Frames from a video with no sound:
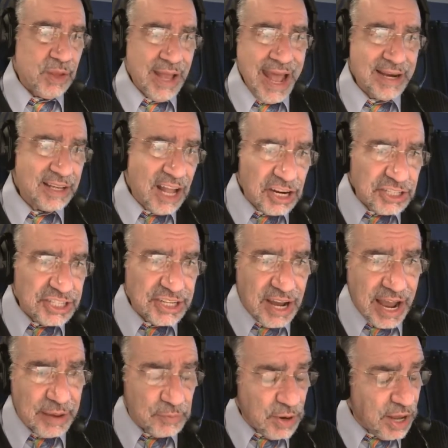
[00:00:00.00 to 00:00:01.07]
At
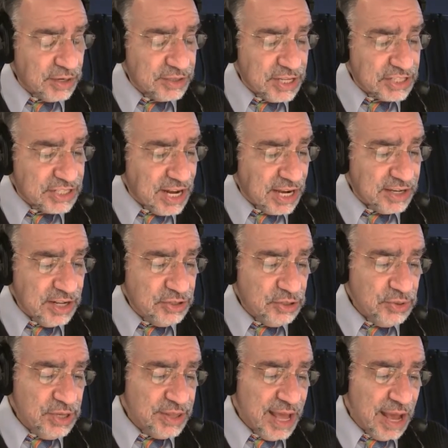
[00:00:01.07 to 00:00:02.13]
lunchtime, well, that's not going to do you